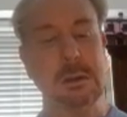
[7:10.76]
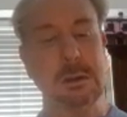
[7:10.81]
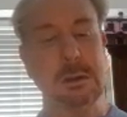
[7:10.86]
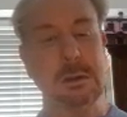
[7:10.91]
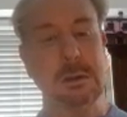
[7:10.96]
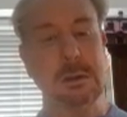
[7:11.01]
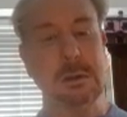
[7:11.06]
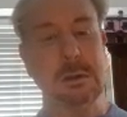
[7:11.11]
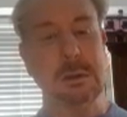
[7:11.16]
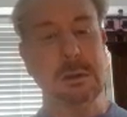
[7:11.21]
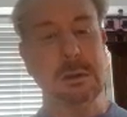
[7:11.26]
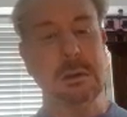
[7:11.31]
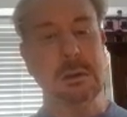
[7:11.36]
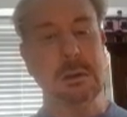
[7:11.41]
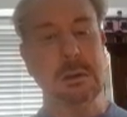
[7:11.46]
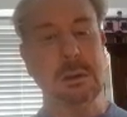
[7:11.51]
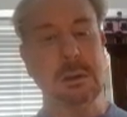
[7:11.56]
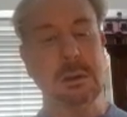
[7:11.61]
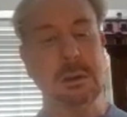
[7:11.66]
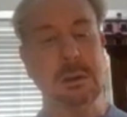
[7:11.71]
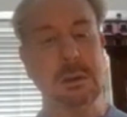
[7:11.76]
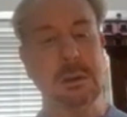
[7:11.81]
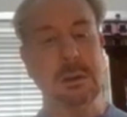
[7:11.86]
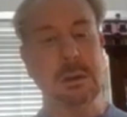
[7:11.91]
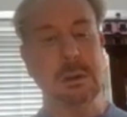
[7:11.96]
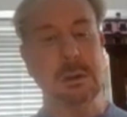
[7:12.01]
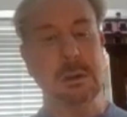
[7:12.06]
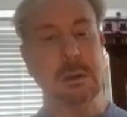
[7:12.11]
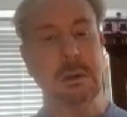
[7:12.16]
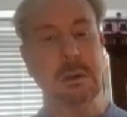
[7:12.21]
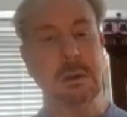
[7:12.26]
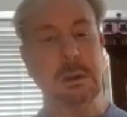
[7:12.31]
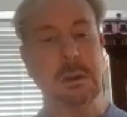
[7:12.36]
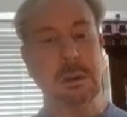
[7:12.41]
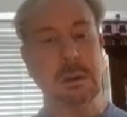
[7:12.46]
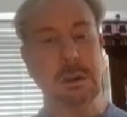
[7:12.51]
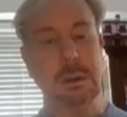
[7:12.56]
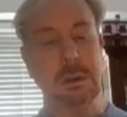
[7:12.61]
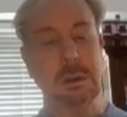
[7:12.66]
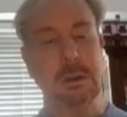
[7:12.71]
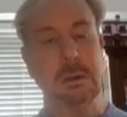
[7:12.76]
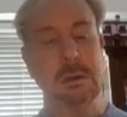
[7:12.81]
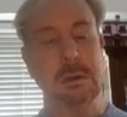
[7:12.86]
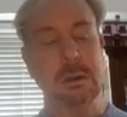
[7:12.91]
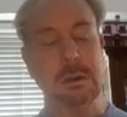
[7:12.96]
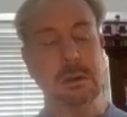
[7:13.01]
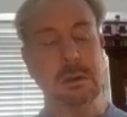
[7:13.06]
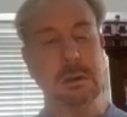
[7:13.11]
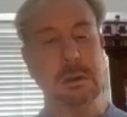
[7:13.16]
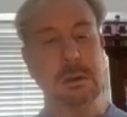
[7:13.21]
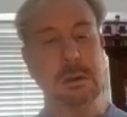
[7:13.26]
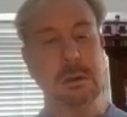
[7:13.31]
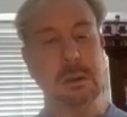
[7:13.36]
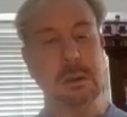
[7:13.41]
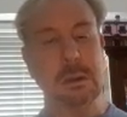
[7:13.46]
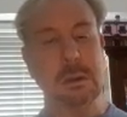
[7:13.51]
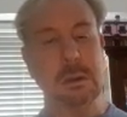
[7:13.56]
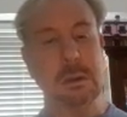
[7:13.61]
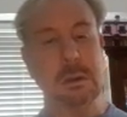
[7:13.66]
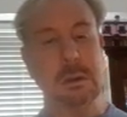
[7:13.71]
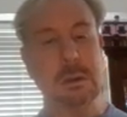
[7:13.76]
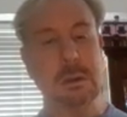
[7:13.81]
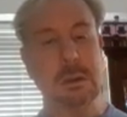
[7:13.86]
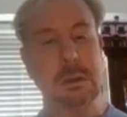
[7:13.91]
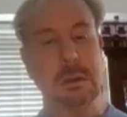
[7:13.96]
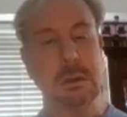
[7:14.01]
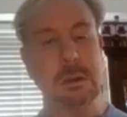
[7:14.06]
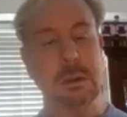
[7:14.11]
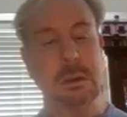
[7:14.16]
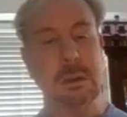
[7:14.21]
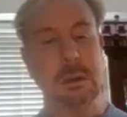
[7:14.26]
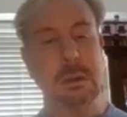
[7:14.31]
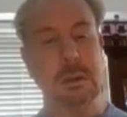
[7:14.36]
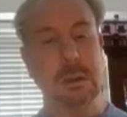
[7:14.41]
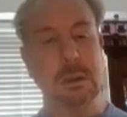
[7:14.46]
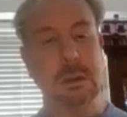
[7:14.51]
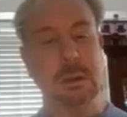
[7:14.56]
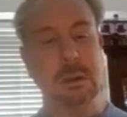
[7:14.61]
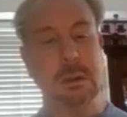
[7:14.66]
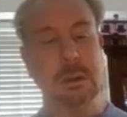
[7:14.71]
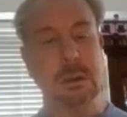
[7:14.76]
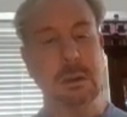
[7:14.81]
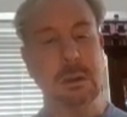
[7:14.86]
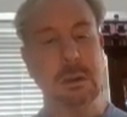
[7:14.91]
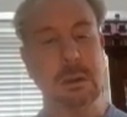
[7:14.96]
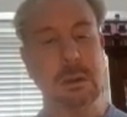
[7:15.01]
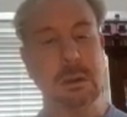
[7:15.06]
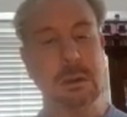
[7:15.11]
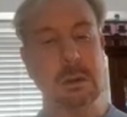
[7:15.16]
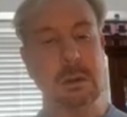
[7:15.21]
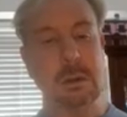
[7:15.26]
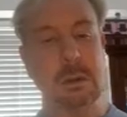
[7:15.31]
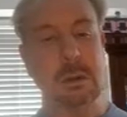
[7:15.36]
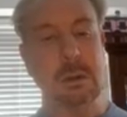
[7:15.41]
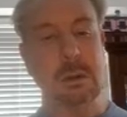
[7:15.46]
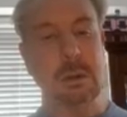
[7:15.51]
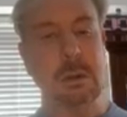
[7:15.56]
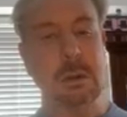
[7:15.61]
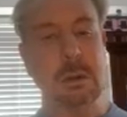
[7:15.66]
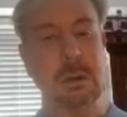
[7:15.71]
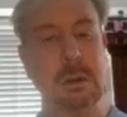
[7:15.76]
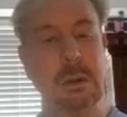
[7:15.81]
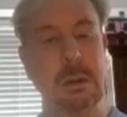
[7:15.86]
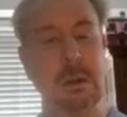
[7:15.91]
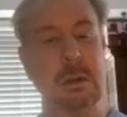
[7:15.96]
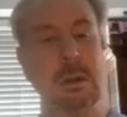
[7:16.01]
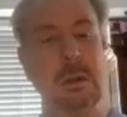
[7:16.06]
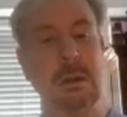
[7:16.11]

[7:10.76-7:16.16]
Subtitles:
(silent)